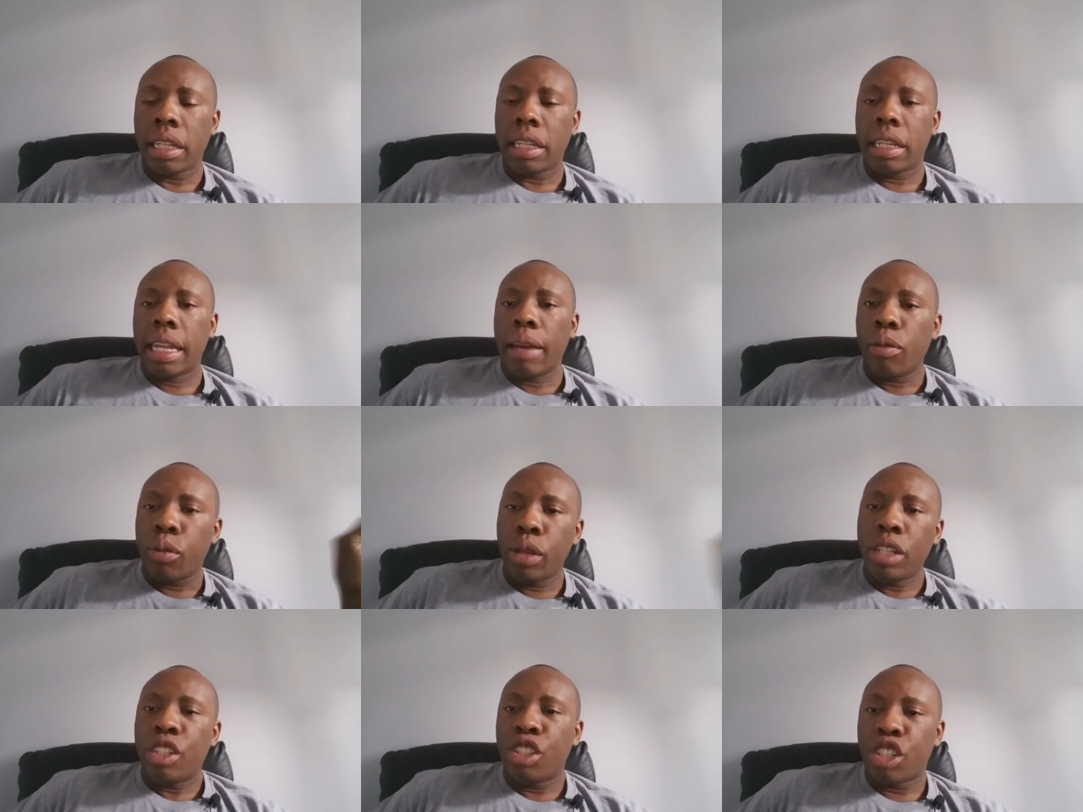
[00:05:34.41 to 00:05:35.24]
that
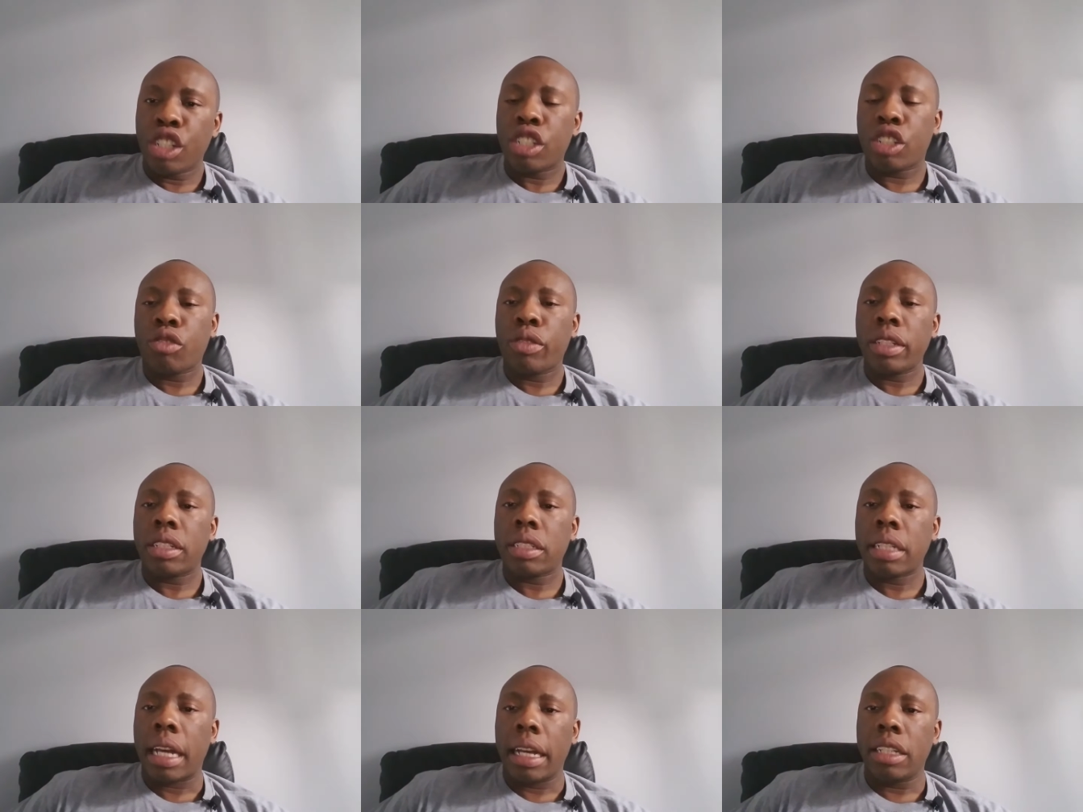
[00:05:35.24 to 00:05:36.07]
we just
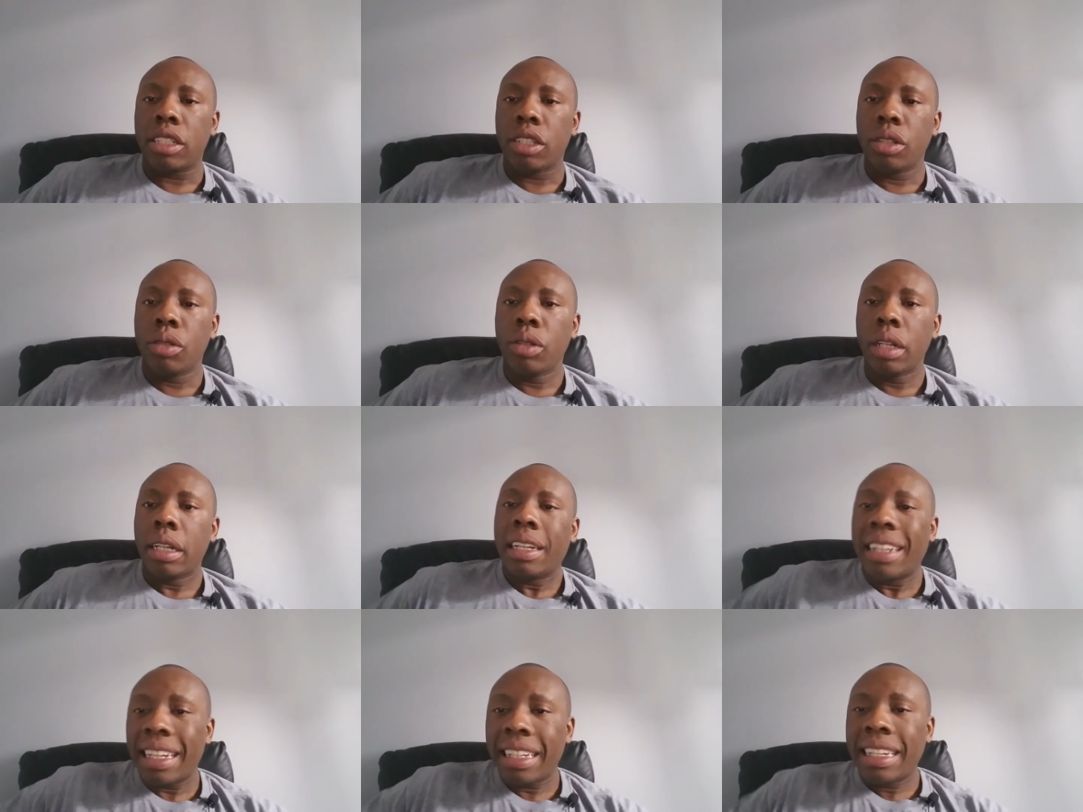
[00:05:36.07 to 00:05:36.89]
criticized you
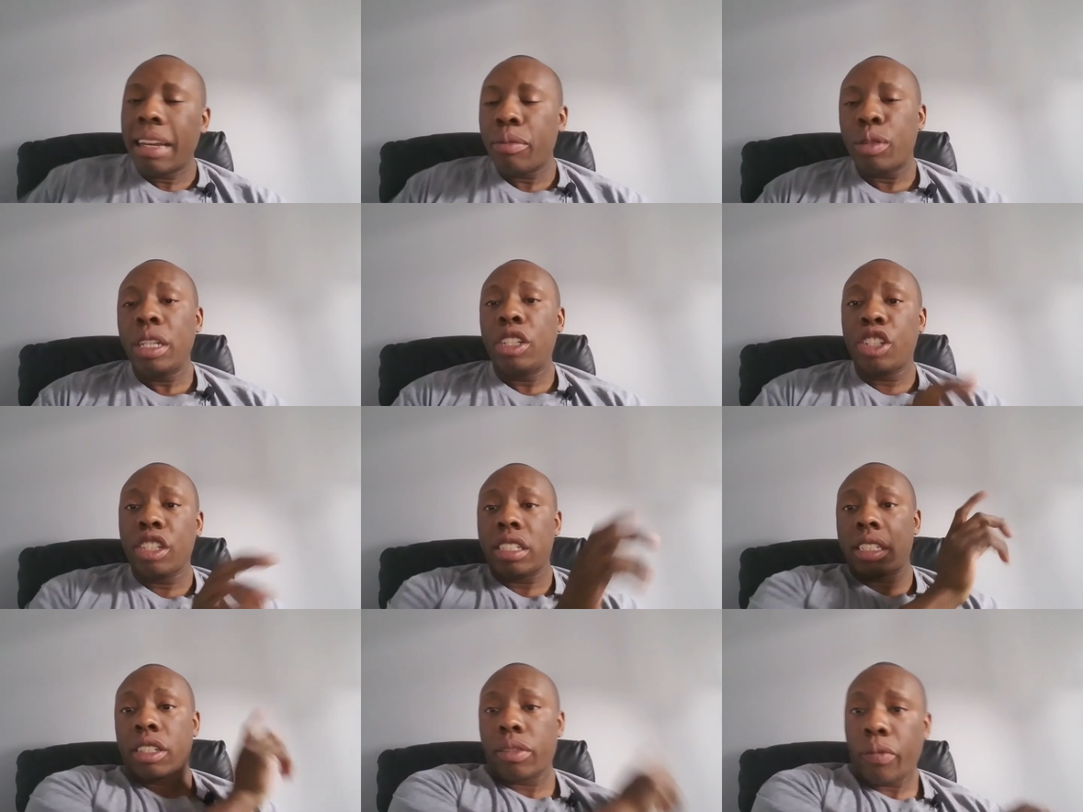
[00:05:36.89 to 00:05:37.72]
and that we
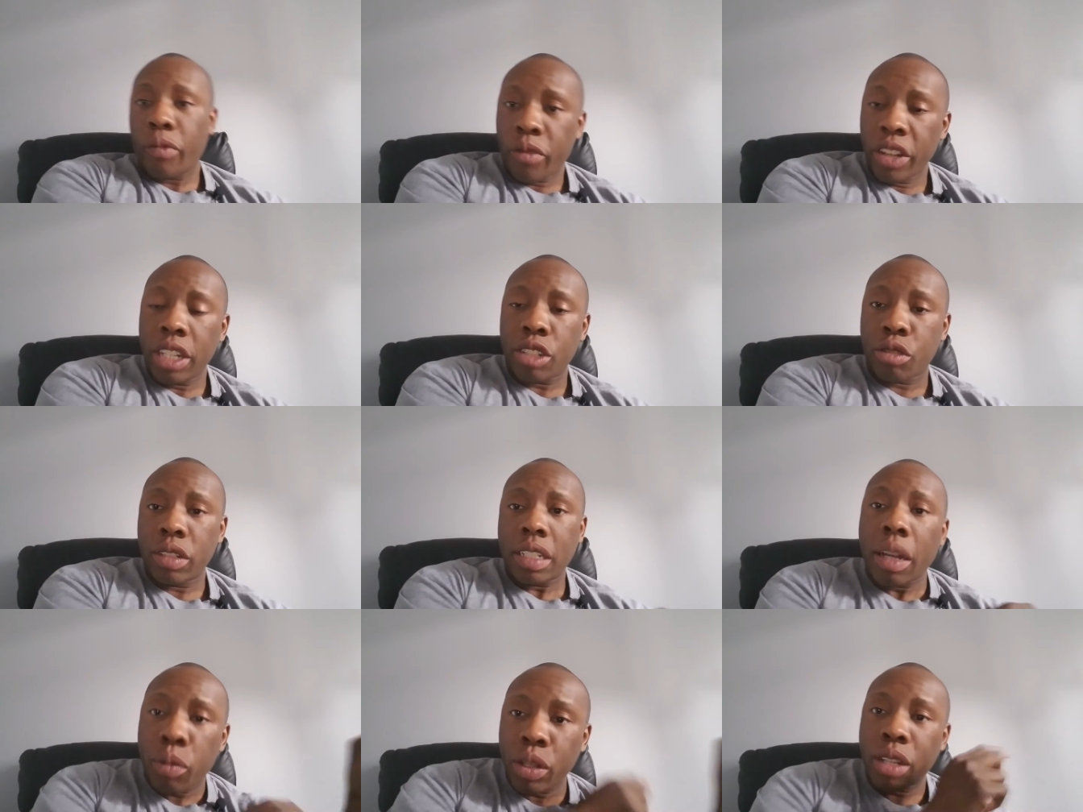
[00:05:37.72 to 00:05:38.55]
just finish we,